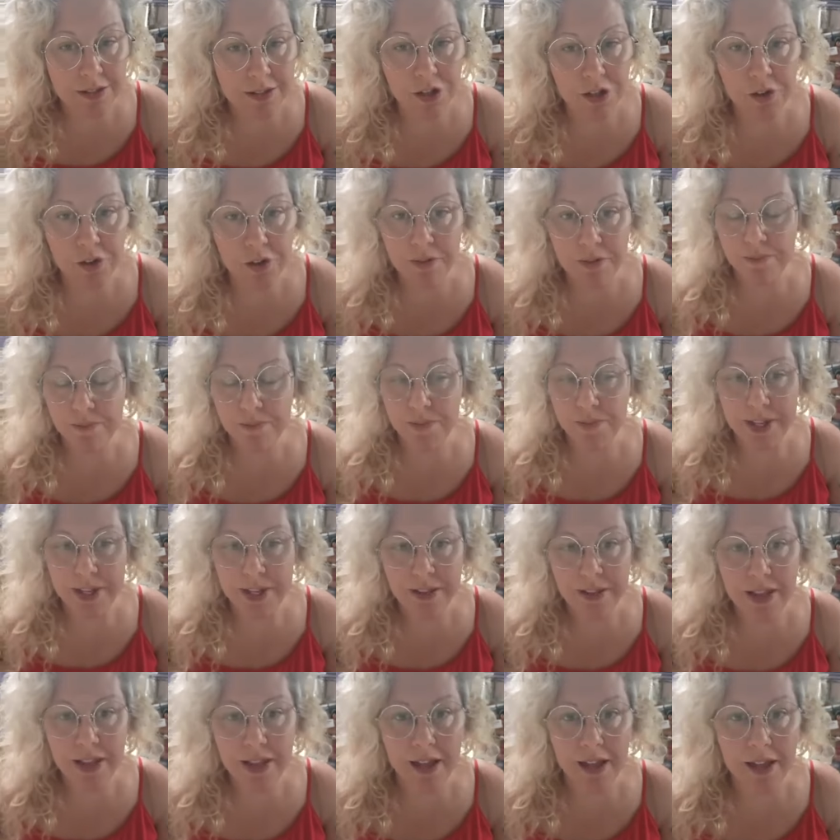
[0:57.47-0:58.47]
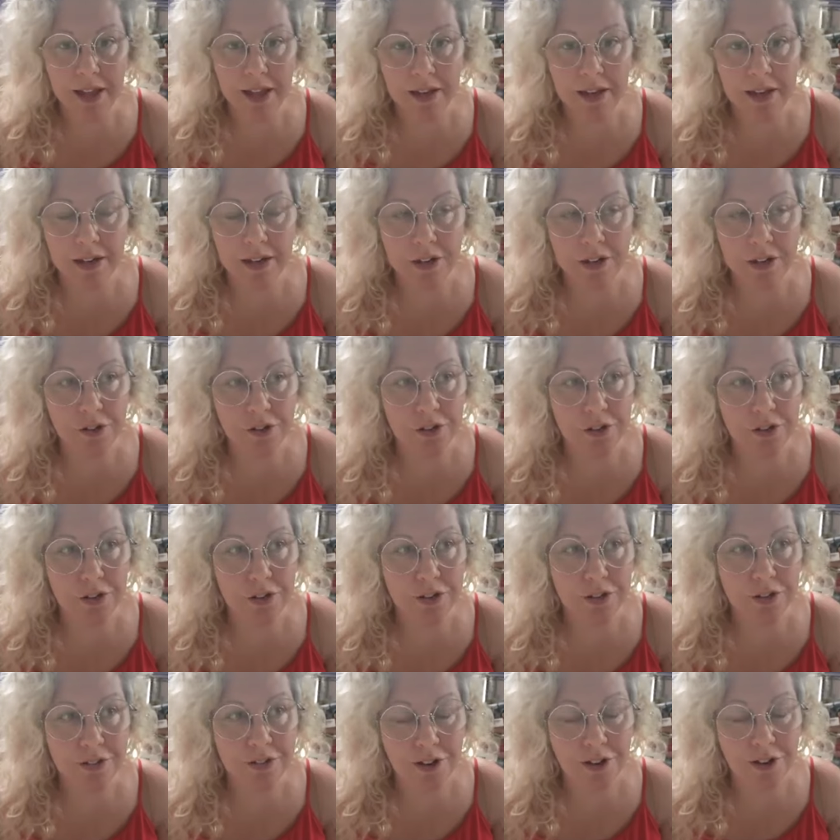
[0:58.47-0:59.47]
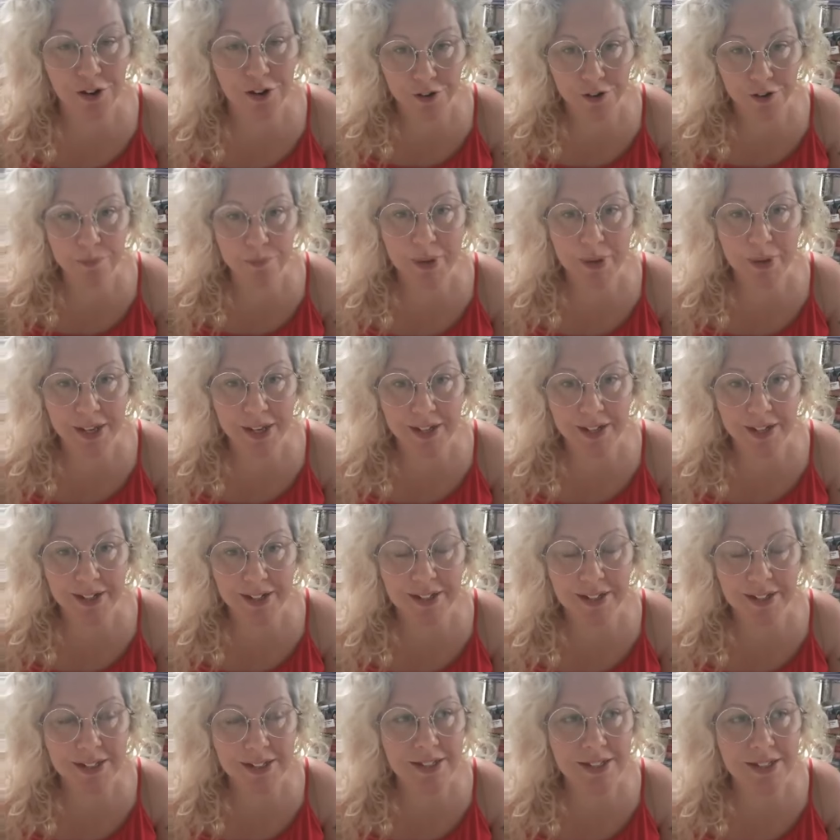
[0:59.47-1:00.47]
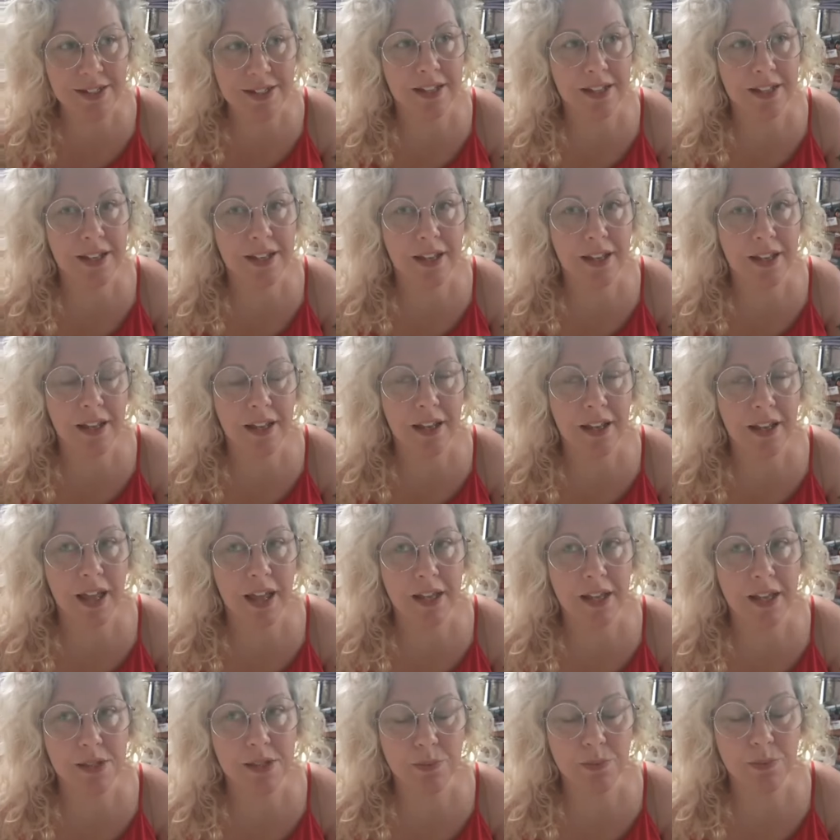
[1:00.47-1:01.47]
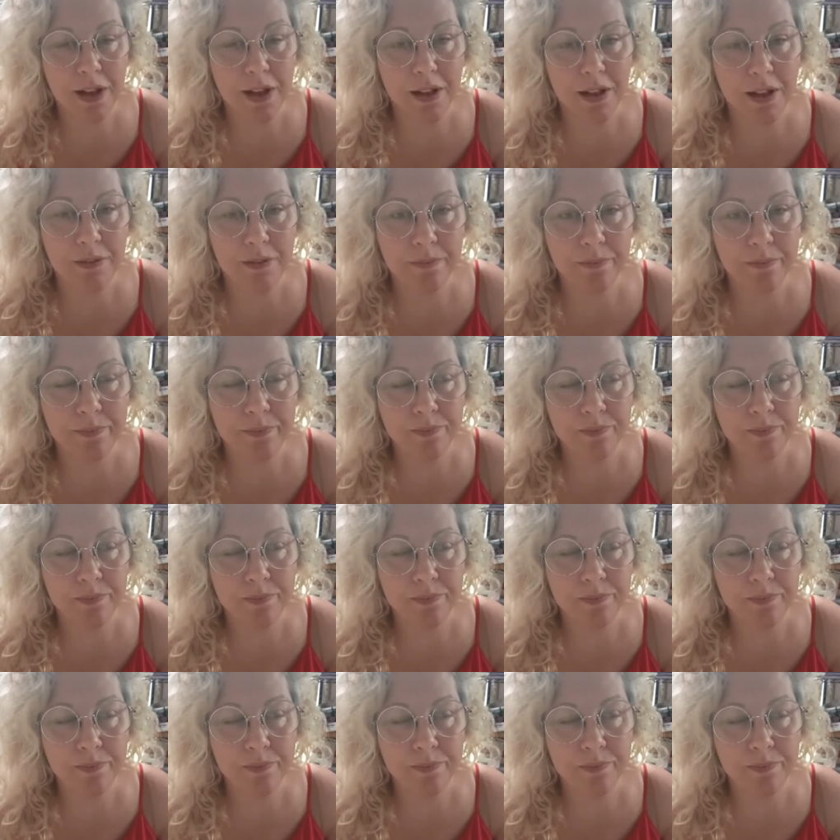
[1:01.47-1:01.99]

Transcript: you can find that under Art of Beingness as well.